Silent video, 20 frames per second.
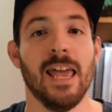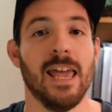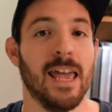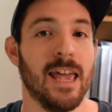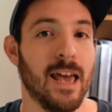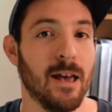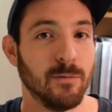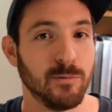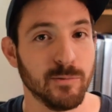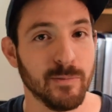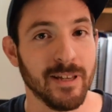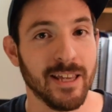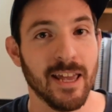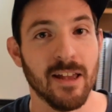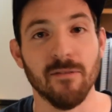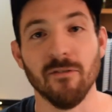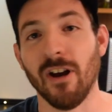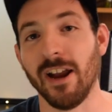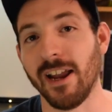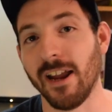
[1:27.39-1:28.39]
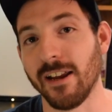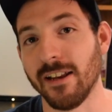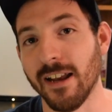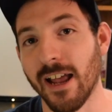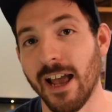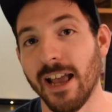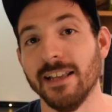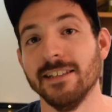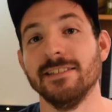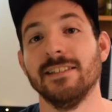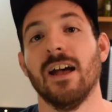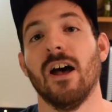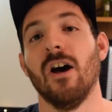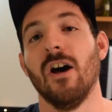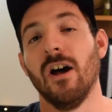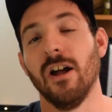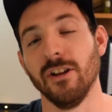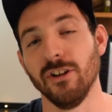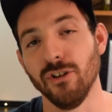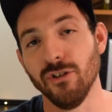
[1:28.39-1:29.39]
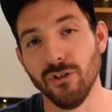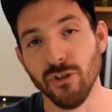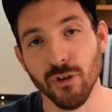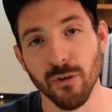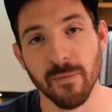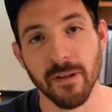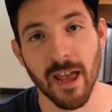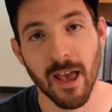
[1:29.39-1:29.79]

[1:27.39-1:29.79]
It helps me get recognized on YouTube.